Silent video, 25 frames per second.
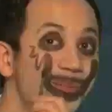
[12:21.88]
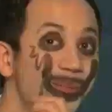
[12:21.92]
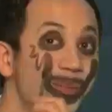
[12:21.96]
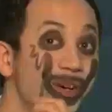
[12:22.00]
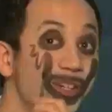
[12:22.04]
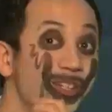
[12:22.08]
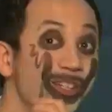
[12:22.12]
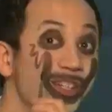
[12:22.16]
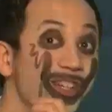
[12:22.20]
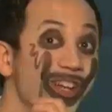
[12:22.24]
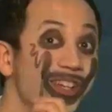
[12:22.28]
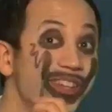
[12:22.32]

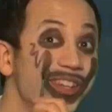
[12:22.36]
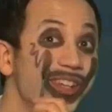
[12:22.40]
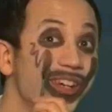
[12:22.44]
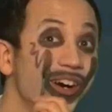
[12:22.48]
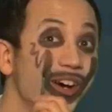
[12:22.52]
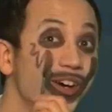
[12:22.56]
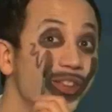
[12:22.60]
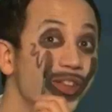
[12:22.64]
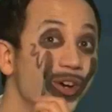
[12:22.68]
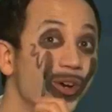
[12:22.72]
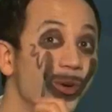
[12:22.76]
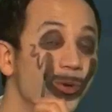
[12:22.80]
Much like the
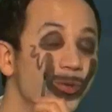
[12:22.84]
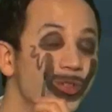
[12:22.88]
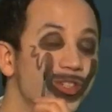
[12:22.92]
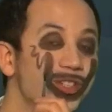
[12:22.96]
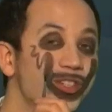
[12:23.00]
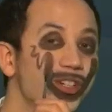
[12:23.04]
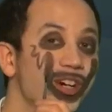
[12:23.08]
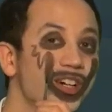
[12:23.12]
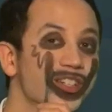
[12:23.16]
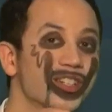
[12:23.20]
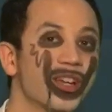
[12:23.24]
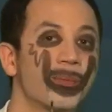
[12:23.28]
other old
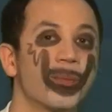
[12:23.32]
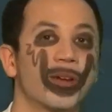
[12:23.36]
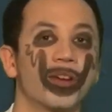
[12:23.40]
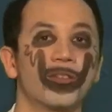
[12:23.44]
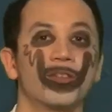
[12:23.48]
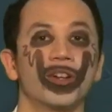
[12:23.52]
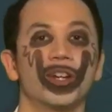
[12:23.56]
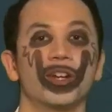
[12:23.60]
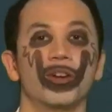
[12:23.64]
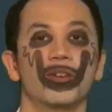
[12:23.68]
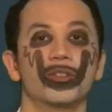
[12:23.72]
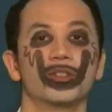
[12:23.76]
stars I make
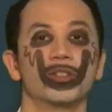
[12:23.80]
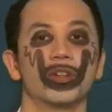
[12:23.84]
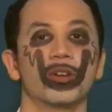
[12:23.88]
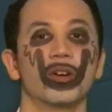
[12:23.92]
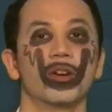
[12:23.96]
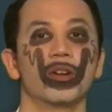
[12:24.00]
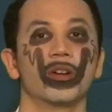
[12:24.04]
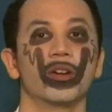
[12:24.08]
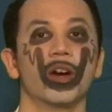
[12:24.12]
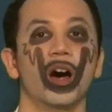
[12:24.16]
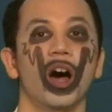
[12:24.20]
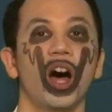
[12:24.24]
videos
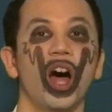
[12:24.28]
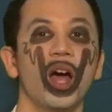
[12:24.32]
on,